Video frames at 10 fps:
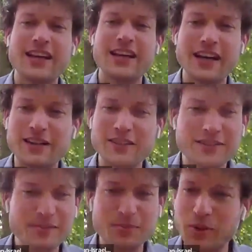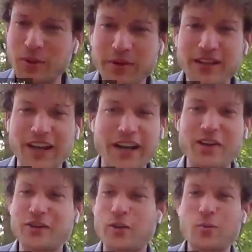and probably, I
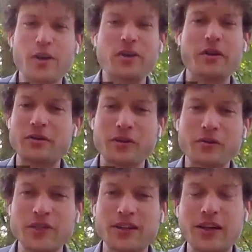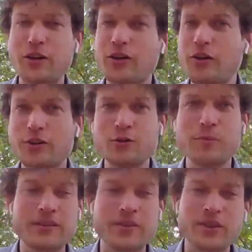don't know, 150 kilo, 2
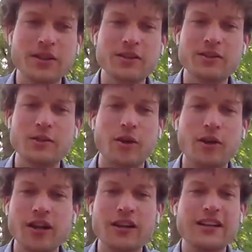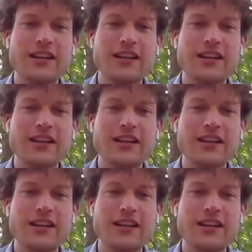meter tall.